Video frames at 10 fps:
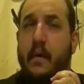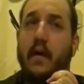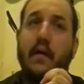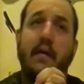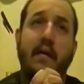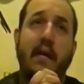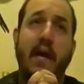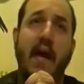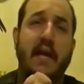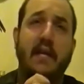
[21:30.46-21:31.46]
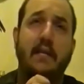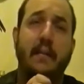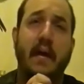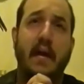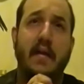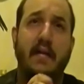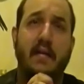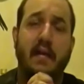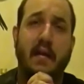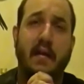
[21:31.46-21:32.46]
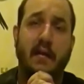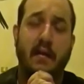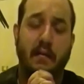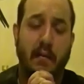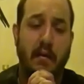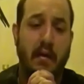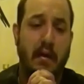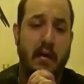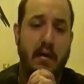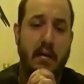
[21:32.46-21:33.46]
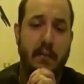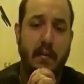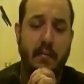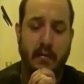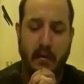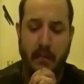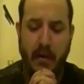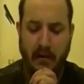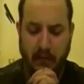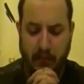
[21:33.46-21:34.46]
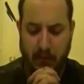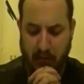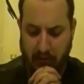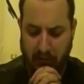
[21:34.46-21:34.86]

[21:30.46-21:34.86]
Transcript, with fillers: well, I had it in my head in a second ago. Maybe it'll come back to me.